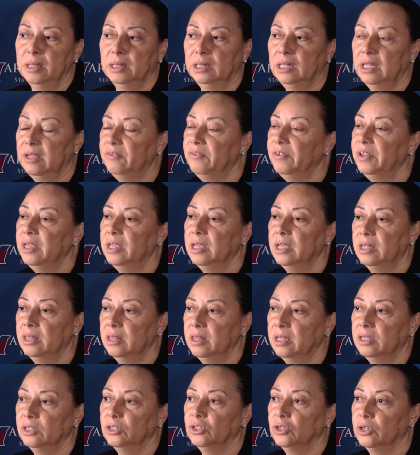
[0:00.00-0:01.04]
living
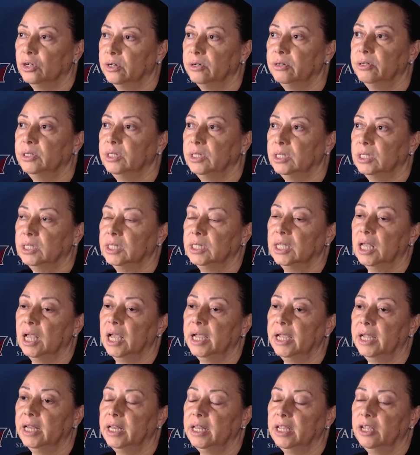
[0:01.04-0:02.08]
in this current
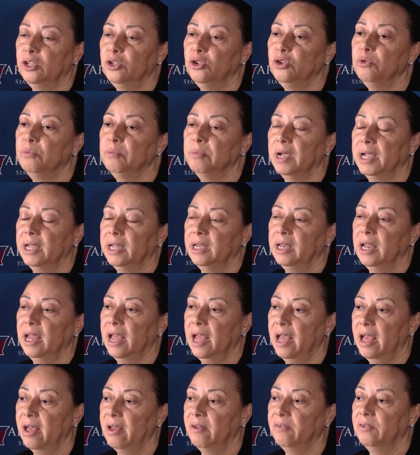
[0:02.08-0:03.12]
society, you might
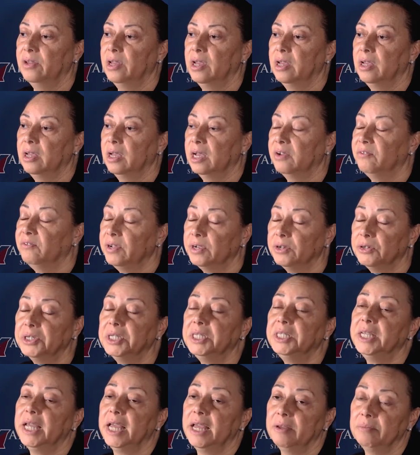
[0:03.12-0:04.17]
have a
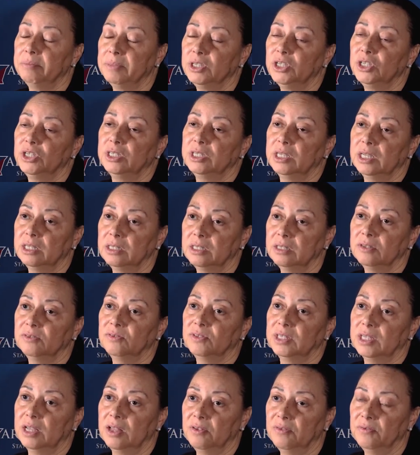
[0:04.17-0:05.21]
very damaged sense
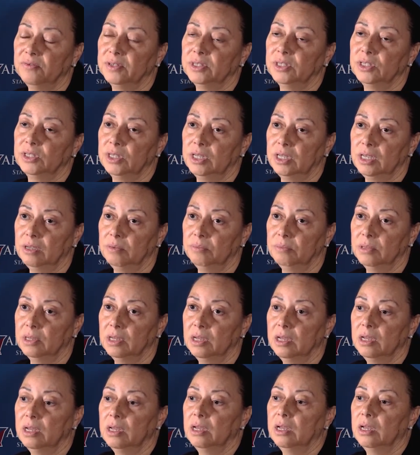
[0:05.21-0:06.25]
of self-esteem.
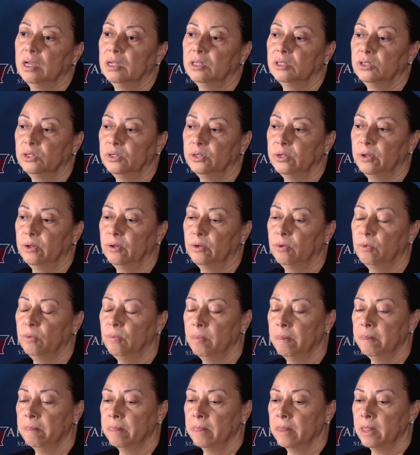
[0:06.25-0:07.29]
And
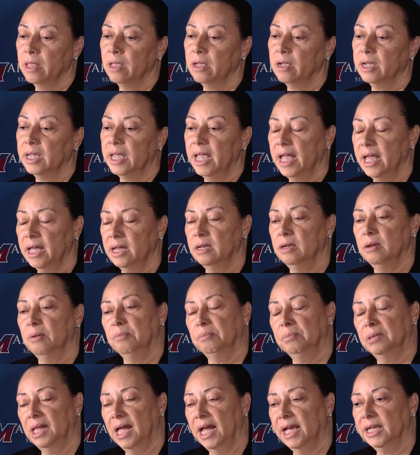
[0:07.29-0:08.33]
so, again,
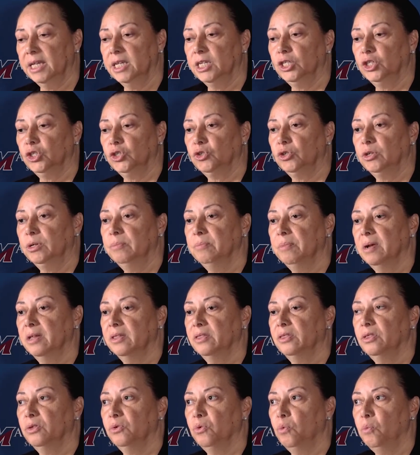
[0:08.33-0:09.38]
Black History
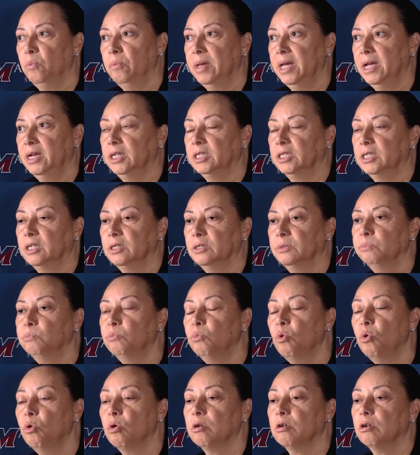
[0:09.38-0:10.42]
Month makes us
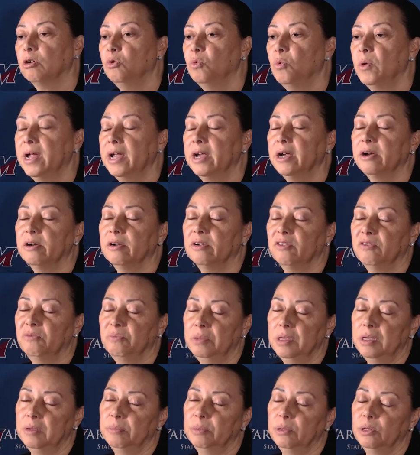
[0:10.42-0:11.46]
more aware
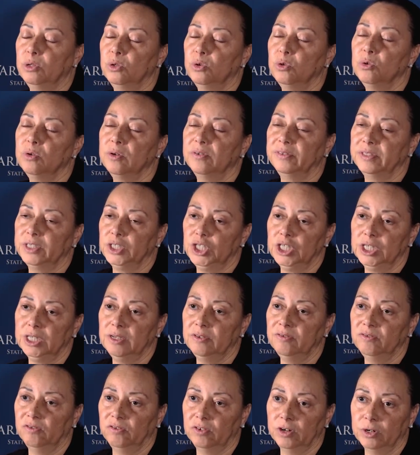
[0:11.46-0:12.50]
of people who have
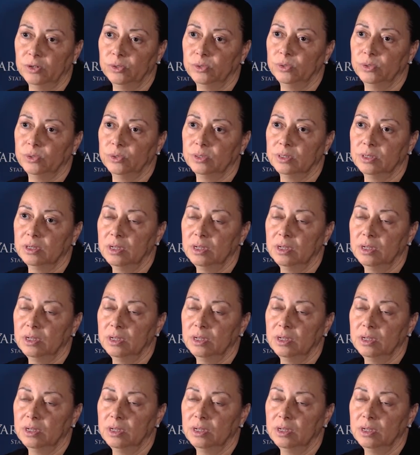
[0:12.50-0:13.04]
achieved first.